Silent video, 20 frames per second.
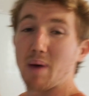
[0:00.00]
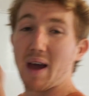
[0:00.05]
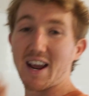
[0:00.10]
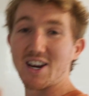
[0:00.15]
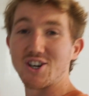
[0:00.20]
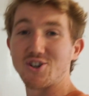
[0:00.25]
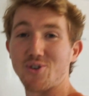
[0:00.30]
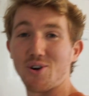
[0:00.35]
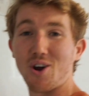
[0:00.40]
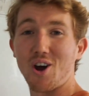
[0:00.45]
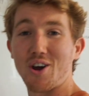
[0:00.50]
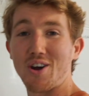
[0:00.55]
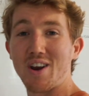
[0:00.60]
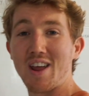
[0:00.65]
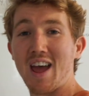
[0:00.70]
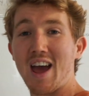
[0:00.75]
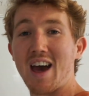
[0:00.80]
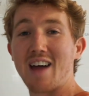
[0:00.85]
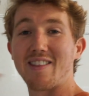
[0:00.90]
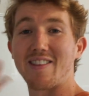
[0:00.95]
Patreon.
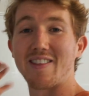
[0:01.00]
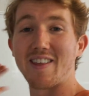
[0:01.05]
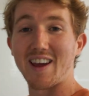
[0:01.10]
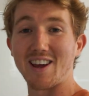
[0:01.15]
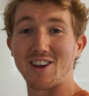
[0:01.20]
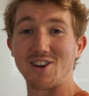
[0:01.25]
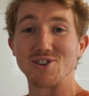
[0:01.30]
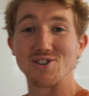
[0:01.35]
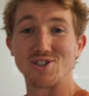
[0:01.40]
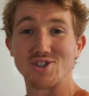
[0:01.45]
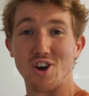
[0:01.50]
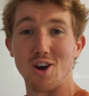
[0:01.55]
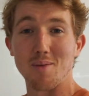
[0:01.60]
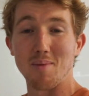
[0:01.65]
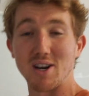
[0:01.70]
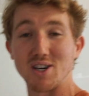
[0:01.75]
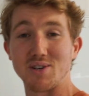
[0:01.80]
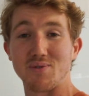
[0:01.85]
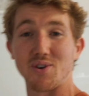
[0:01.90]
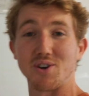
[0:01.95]
Thank you so
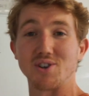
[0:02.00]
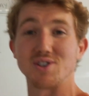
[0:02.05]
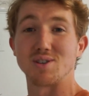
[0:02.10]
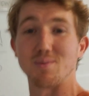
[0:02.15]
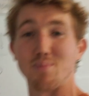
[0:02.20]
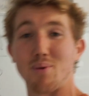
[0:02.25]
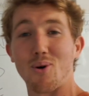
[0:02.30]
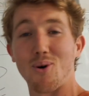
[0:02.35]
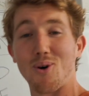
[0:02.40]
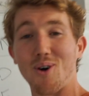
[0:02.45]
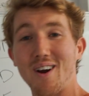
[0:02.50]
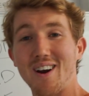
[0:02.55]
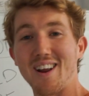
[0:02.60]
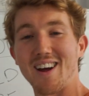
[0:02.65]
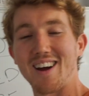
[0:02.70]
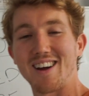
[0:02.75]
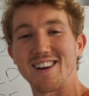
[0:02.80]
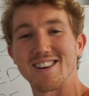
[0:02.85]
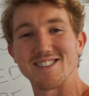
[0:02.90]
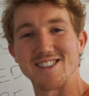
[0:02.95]
much for your
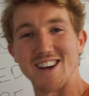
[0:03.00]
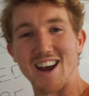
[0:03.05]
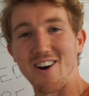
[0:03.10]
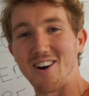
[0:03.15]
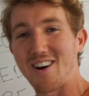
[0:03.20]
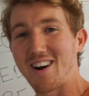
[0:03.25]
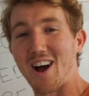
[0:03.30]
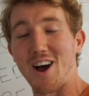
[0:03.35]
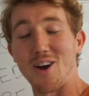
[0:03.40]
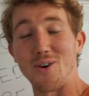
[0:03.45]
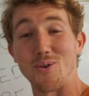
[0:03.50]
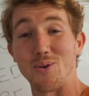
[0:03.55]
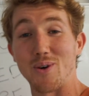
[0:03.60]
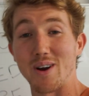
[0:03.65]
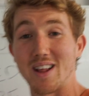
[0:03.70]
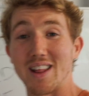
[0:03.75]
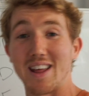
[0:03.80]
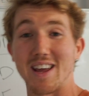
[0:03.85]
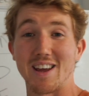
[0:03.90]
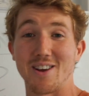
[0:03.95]
support, Jared. I
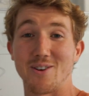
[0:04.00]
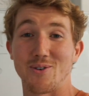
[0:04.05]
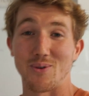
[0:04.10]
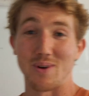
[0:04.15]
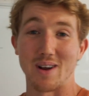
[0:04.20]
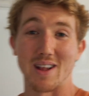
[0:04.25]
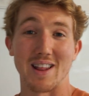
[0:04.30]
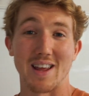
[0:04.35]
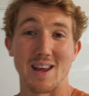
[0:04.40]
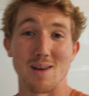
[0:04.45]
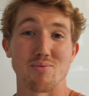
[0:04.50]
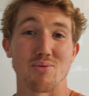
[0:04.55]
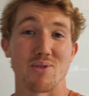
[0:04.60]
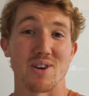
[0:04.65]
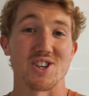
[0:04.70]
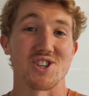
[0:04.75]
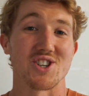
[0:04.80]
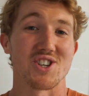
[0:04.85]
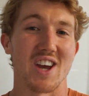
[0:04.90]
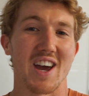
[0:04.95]
really, really
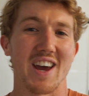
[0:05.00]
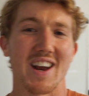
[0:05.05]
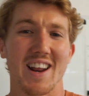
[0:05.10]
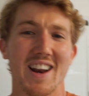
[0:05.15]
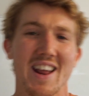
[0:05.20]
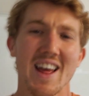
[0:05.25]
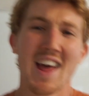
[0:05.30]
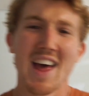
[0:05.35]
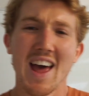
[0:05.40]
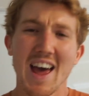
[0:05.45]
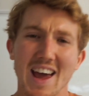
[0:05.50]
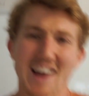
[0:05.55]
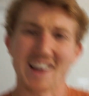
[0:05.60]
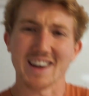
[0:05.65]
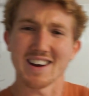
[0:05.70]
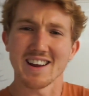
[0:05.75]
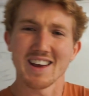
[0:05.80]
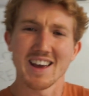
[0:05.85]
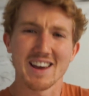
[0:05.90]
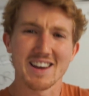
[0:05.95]
appreciate it. And
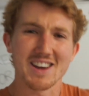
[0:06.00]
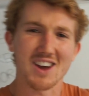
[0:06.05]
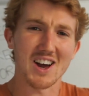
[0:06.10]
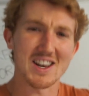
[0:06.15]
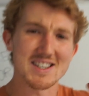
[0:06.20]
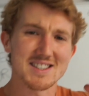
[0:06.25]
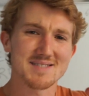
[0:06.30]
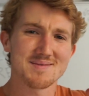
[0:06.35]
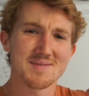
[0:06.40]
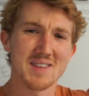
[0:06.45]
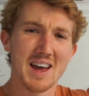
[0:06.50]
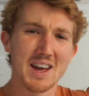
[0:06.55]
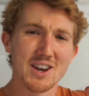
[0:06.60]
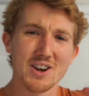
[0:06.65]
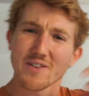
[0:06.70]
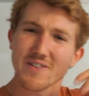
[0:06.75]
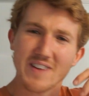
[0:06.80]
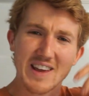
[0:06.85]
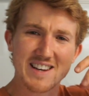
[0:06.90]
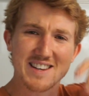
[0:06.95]
guys,
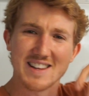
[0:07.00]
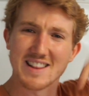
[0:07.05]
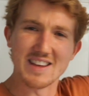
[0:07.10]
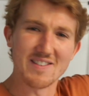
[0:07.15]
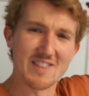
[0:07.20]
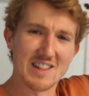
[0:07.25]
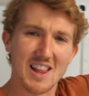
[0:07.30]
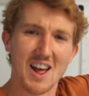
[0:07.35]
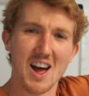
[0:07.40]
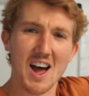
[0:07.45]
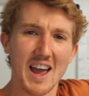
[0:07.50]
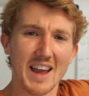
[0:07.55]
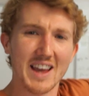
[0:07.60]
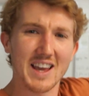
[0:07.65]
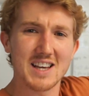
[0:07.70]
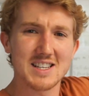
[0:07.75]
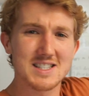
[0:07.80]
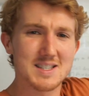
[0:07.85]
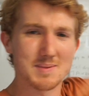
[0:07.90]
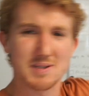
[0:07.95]
don't forget to leave a
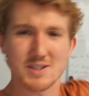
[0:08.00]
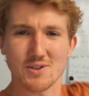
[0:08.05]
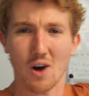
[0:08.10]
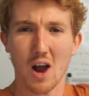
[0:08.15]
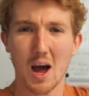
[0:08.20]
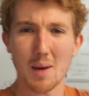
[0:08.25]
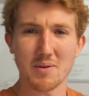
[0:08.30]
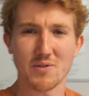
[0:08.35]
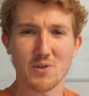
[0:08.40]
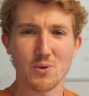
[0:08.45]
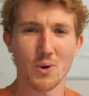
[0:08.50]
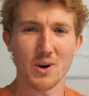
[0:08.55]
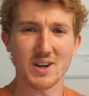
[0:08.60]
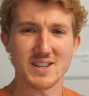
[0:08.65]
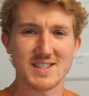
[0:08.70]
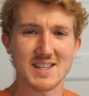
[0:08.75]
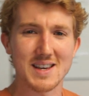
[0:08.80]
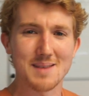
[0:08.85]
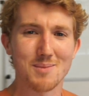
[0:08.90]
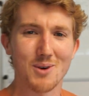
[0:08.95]
like, subscribe if you want to
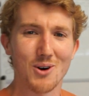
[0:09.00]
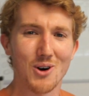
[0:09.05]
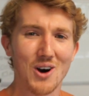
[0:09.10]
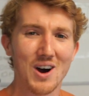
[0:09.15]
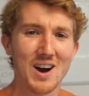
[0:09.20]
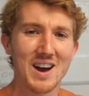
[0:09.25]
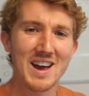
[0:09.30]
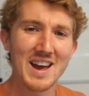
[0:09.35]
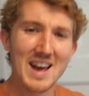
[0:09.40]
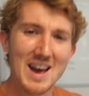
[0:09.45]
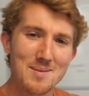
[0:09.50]
see more.